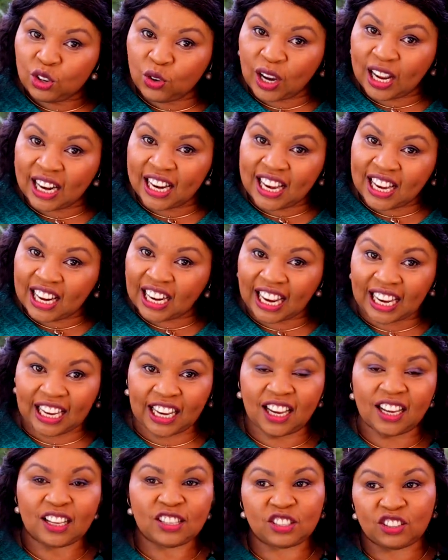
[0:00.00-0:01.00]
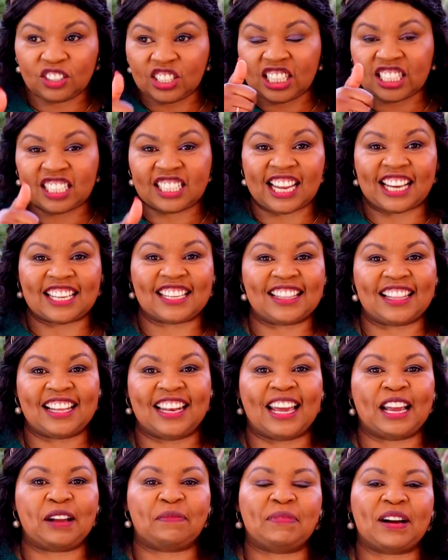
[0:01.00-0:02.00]
click like. So just touch the
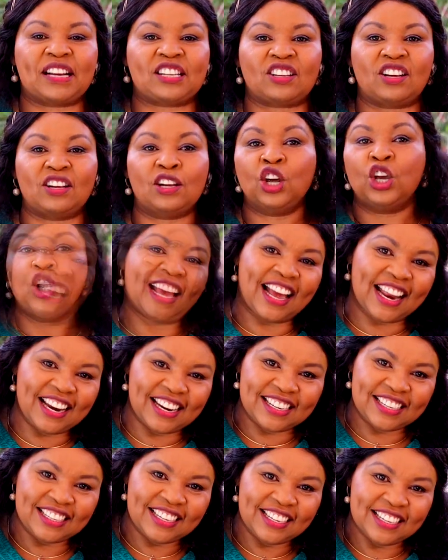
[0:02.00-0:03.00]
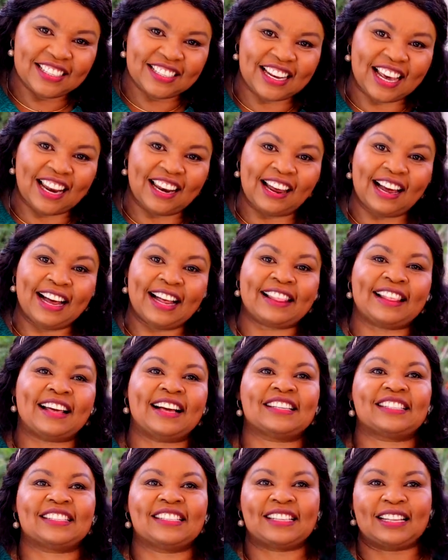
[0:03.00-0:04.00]
like button and tell
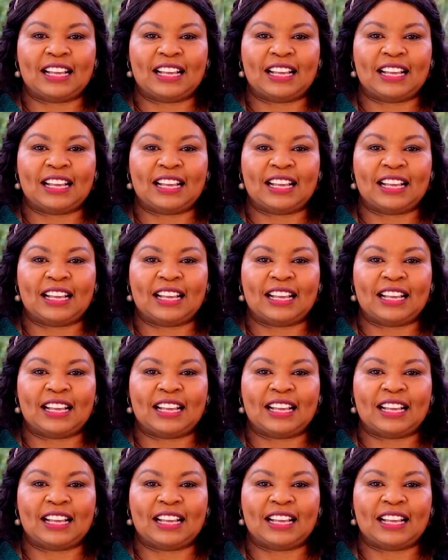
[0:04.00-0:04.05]
others